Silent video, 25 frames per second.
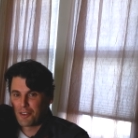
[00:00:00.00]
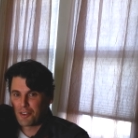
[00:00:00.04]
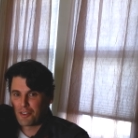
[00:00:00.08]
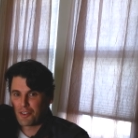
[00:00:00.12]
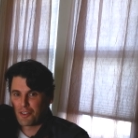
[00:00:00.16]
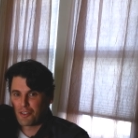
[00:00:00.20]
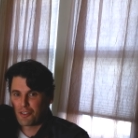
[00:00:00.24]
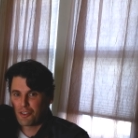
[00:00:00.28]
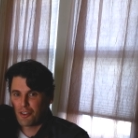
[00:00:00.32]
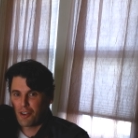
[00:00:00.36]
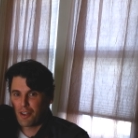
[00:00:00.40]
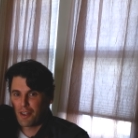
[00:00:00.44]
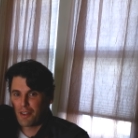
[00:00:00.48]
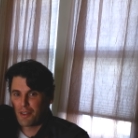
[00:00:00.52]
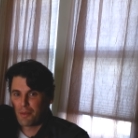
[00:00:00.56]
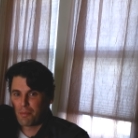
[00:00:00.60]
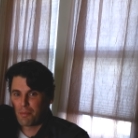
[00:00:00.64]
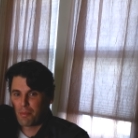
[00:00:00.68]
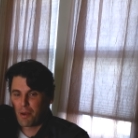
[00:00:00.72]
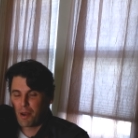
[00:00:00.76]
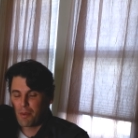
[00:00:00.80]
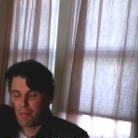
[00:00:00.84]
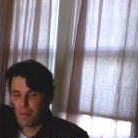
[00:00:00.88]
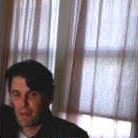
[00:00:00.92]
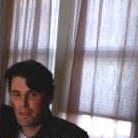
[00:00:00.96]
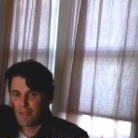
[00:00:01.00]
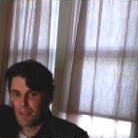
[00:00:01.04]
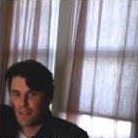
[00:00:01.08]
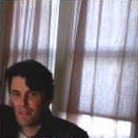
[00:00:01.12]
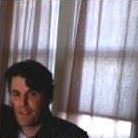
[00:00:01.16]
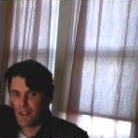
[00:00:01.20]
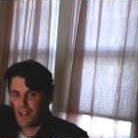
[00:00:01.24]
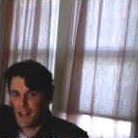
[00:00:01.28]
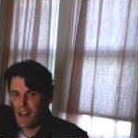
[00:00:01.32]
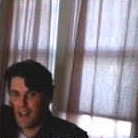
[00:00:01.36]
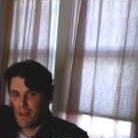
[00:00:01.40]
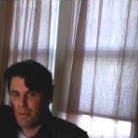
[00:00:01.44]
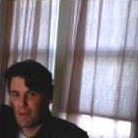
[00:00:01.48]
just to show you the purpose
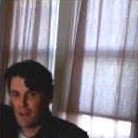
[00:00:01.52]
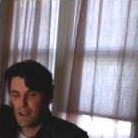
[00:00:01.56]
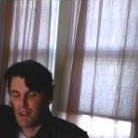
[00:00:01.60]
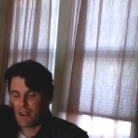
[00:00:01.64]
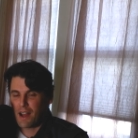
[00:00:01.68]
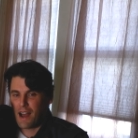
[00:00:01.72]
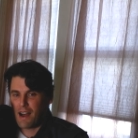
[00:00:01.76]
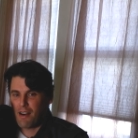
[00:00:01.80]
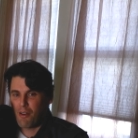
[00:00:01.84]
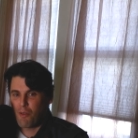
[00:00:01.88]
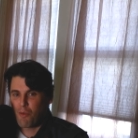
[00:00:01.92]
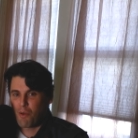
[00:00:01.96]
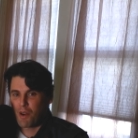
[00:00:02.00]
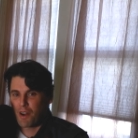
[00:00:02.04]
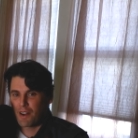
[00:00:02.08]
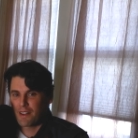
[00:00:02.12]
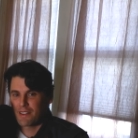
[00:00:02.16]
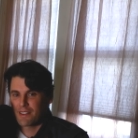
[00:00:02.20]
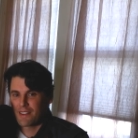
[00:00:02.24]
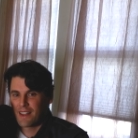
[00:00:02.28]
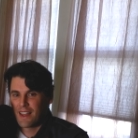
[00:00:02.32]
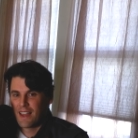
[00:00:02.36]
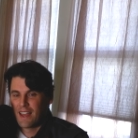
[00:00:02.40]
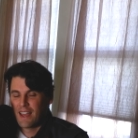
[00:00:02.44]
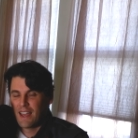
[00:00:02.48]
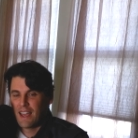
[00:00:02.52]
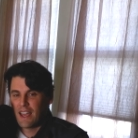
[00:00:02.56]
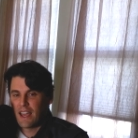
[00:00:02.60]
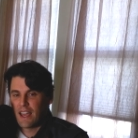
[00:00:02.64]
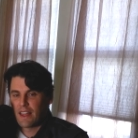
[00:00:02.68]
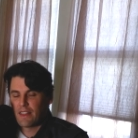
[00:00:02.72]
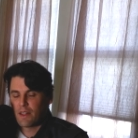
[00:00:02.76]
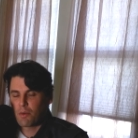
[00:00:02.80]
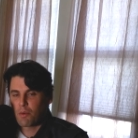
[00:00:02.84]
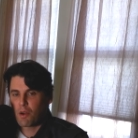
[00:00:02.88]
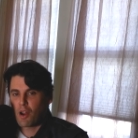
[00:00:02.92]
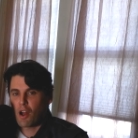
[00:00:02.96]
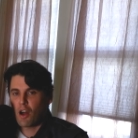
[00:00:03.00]
of a collimator, how it works.
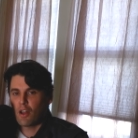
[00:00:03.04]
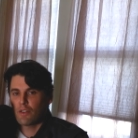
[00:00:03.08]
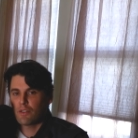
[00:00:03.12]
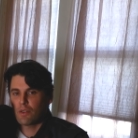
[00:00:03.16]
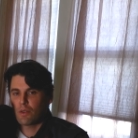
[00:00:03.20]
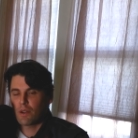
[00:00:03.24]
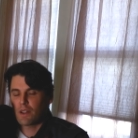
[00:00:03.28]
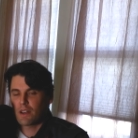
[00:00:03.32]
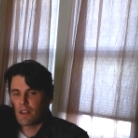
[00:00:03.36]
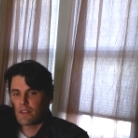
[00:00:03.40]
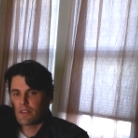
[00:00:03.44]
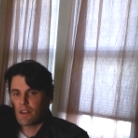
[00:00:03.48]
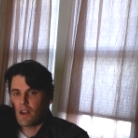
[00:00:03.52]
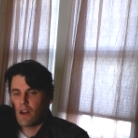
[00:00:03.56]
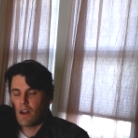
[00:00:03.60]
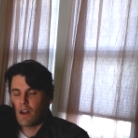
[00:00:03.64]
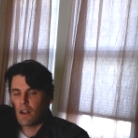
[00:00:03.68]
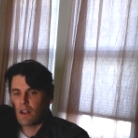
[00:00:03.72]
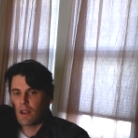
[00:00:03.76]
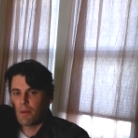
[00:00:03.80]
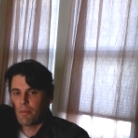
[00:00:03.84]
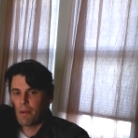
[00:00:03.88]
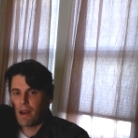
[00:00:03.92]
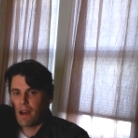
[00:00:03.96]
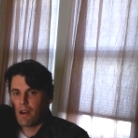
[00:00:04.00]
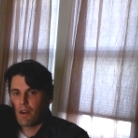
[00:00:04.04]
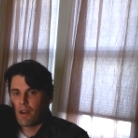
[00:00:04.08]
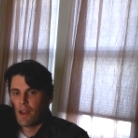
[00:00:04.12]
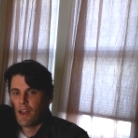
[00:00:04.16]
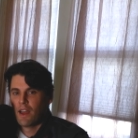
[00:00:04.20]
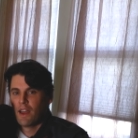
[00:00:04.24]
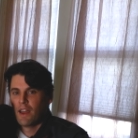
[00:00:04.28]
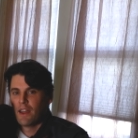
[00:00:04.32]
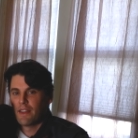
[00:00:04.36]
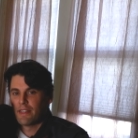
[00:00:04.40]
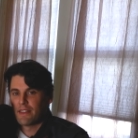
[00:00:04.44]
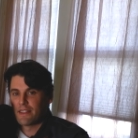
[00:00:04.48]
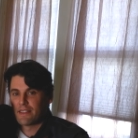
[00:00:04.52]
And then we're also going to talk
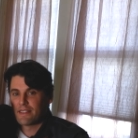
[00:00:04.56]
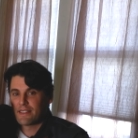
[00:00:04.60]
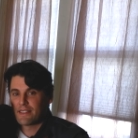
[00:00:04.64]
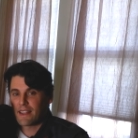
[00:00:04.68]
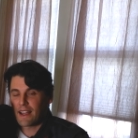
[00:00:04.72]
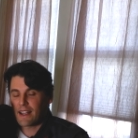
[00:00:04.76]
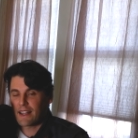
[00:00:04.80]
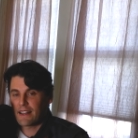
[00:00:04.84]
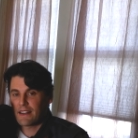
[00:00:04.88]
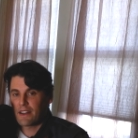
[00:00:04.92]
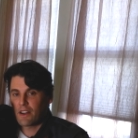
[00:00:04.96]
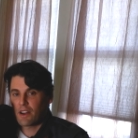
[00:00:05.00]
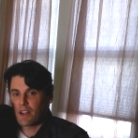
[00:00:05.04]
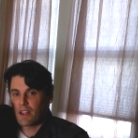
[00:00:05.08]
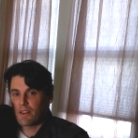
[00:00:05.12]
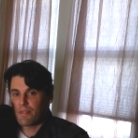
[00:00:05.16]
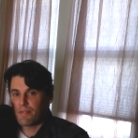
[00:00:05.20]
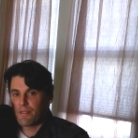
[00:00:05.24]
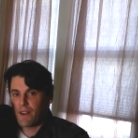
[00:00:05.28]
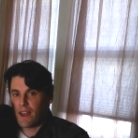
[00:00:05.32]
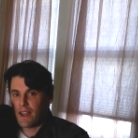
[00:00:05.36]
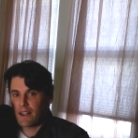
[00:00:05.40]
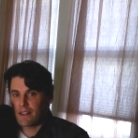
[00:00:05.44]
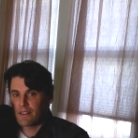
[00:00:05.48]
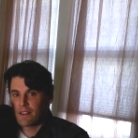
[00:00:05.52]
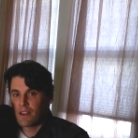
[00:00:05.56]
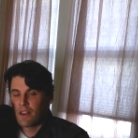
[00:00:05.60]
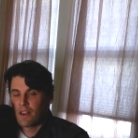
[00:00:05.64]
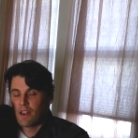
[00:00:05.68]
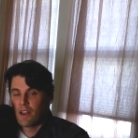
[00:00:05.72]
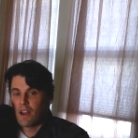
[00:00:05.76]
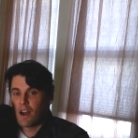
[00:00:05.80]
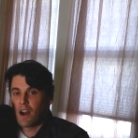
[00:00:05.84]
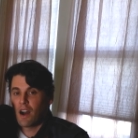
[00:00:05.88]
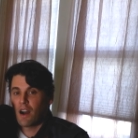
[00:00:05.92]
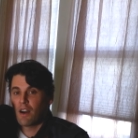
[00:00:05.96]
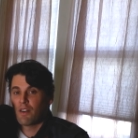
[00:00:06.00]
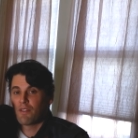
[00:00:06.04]
about the secondary effect
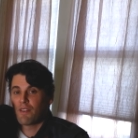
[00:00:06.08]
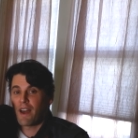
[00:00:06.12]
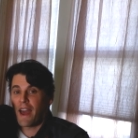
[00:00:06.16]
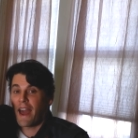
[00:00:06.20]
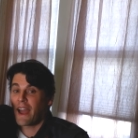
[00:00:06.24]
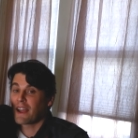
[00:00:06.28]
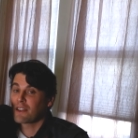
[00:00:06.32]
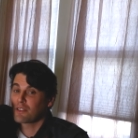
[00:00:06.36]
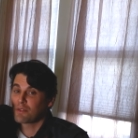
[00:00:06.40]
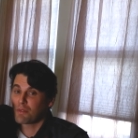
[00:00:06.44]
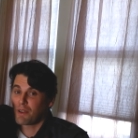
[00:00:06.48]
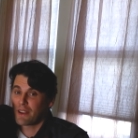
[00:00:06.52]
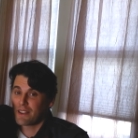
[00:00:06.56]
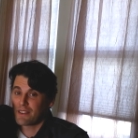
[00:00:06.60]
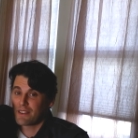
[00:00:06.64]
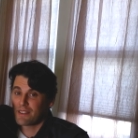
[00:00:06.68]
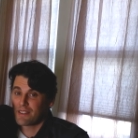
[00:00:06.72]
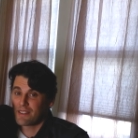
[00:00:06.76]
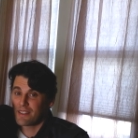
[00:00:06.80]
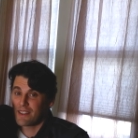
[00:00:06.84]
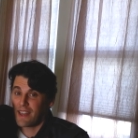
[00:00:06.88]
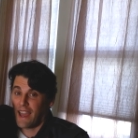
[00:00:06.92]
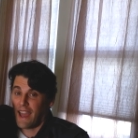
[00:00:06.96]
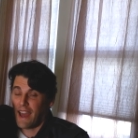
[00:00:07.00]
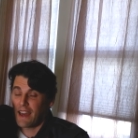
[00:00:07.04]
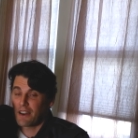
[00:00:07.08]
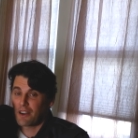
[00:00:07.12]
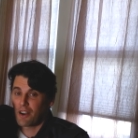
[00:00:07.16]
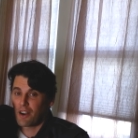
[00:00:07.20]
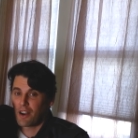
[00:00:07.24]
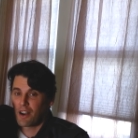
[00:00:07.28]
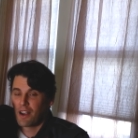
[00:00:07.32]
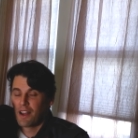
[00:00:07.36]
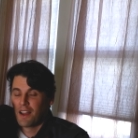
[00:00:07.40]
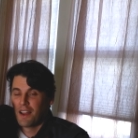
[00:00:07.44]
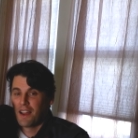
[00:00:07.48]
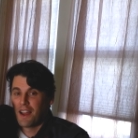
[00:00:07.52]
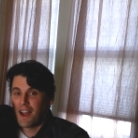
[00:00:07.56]
of X-ray
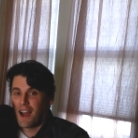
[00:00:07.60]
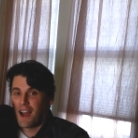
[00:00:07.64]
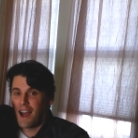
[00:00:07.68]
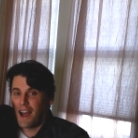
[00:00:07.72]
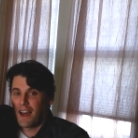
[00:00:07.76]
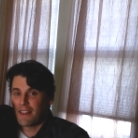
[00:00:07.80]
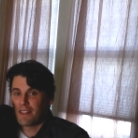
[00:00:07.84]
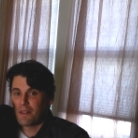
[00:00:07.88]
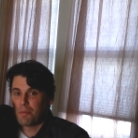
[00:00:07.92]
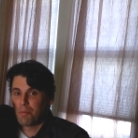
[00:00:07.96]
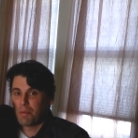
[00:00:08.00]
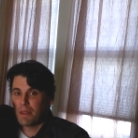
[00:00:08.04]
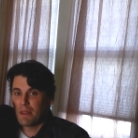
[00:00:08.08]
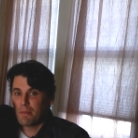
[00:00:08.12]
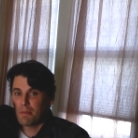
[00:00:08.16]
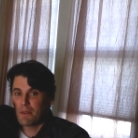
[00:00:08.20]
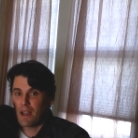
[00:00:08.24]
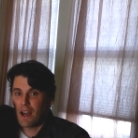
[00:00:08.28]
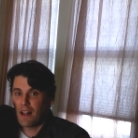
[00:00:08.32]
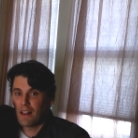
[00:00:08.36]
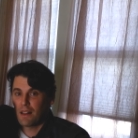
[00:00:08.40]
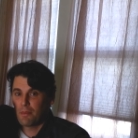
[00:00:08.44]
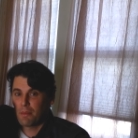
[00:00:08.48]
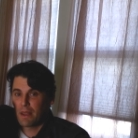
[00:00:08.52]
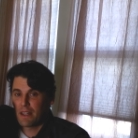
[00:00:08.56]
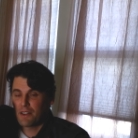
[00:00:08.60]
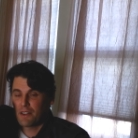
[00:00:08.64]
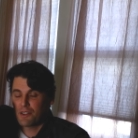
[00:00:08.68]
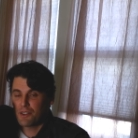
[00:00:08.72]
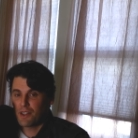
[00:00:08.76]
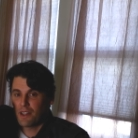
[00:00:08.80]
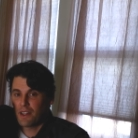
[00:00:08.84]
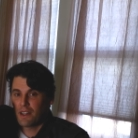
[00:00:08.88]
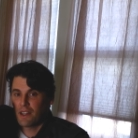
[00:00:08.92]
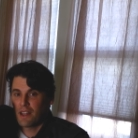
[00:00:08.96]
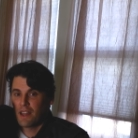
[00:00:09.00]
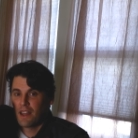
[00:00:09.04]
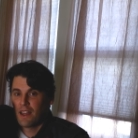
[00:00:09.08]
scatter on the beam
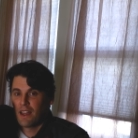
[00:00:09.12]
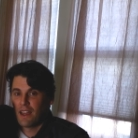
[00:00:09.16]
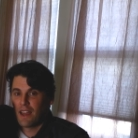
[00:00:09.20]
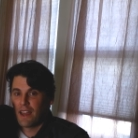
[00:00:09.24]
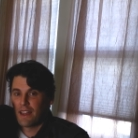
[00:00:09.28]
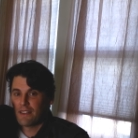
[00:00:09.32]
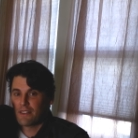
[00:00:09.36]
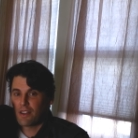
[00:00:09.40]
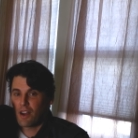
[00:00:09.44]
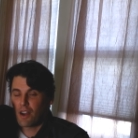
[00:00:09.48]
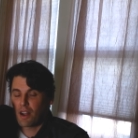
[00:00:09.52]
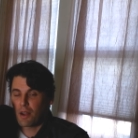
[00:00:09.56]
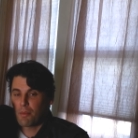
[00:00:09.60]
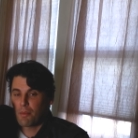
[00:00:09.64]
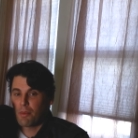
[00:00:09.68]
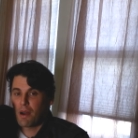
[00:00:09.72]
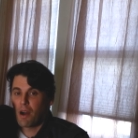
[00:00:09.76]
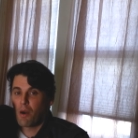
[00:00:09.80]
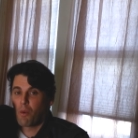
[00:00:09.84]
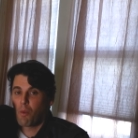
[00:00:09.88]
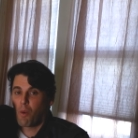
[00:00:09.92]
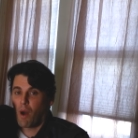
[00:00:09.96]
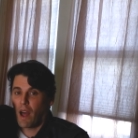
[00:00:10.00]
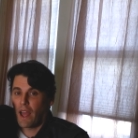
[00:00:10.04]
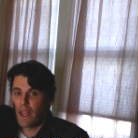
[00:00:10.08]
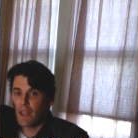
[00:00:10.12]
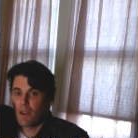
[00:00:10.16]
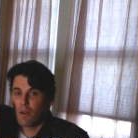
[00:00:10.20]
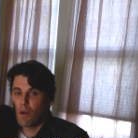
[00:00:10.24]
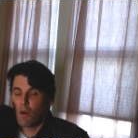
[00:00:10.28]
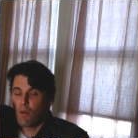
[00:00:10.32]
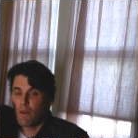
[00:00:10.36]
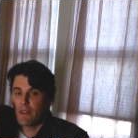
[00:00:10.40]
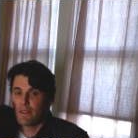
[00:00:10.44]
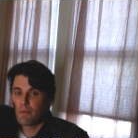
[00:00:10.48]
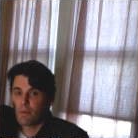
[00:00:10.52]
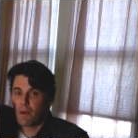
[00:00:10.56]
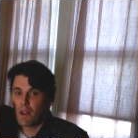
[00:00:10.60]
collimation and talk about why
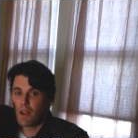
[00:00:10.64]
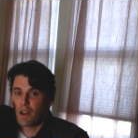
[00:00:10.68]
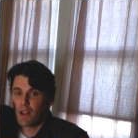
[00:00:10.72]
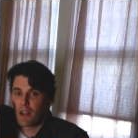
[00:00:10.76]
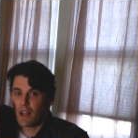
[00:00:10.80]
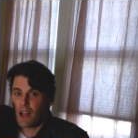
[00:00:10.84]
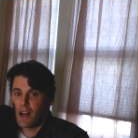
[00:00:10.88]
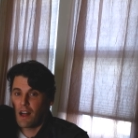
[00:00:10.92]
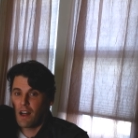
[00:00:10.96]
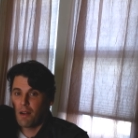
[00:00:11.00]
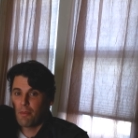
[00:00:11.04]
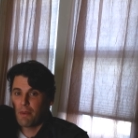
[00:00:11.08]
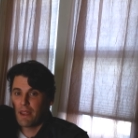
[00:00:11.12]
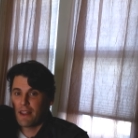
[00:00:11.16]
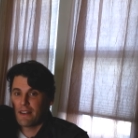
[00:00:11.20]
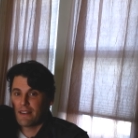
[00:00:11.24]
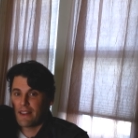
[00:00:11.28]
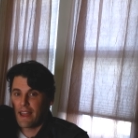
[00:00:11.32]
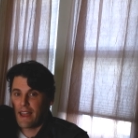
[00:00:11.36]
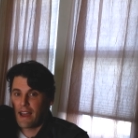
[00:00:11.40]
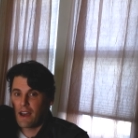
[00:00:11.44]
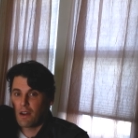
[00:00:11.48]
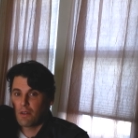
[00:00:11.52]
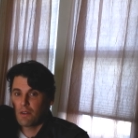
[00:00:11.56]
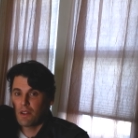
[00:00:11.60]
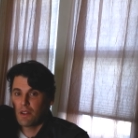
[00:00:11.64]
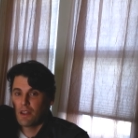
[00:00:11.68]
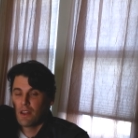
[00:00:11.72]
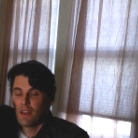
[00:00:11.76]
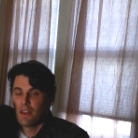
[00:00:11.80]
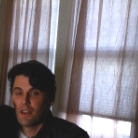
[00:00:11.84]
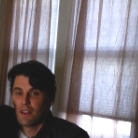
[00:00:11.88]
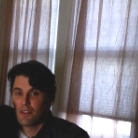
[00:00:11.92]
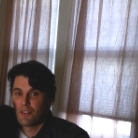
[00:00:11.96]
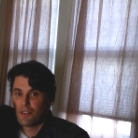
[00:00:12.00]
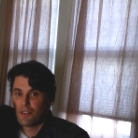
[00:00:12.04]
you always want to collimate down